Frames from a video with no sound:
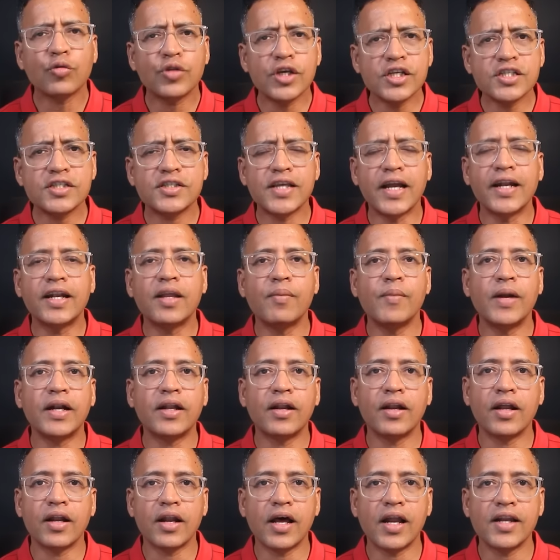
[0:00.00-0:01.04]
this
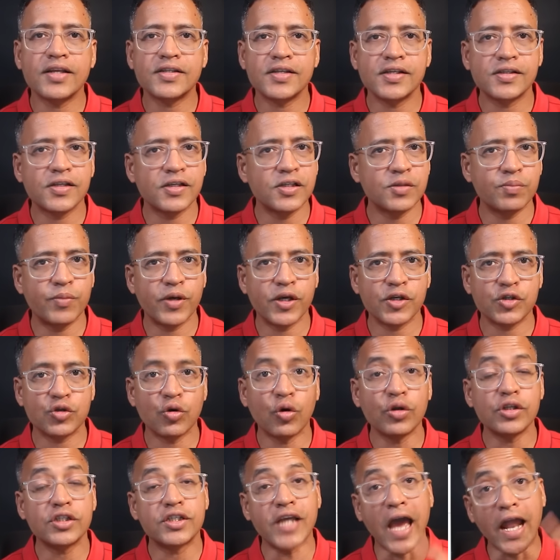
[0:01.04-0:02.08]
sentimental analysis is based
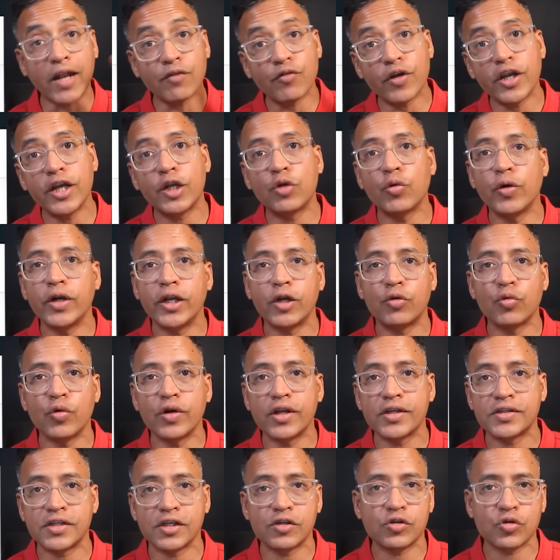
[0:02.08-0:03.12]
on January
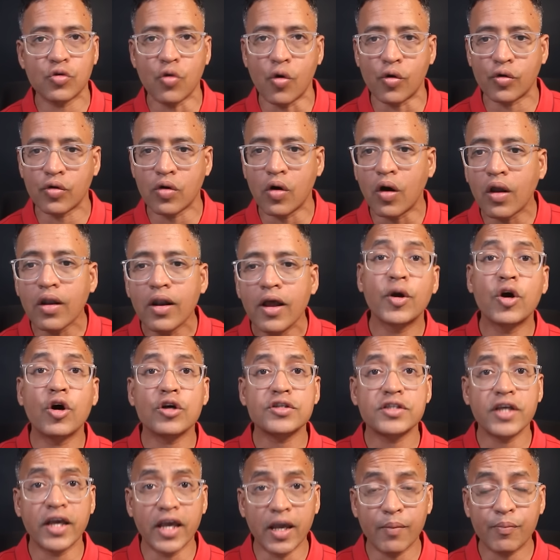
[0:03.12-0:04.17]
2026 con call,
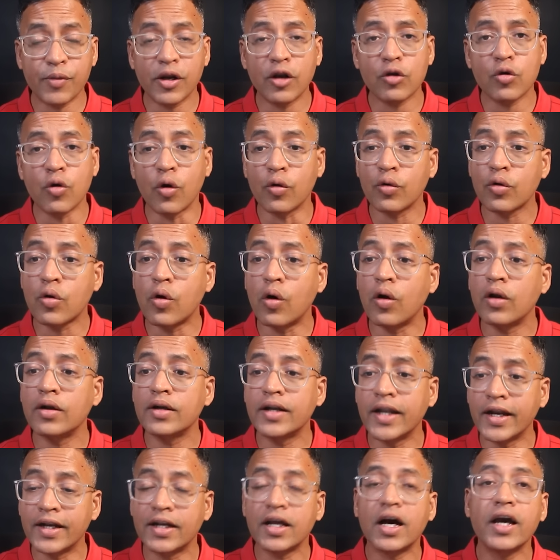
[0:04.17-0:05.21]
because the April con call
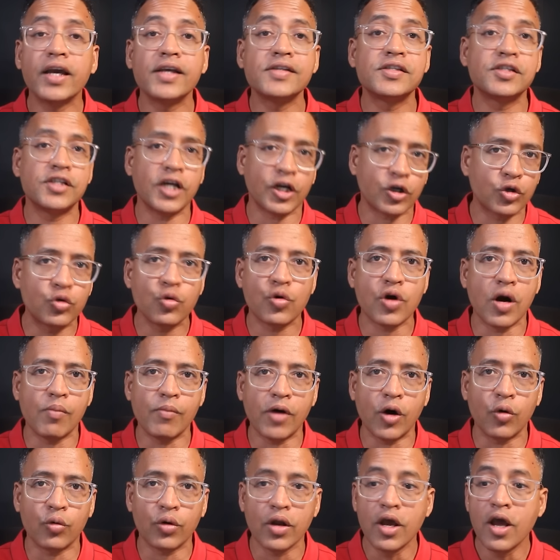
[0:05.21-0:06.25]
data is yet to
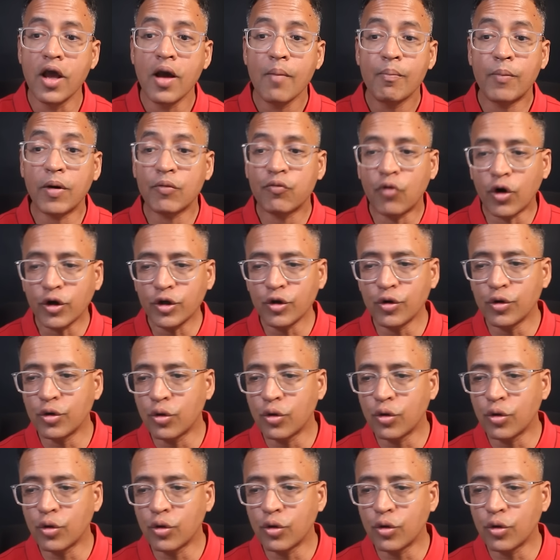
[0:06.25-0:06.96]
come out. But what you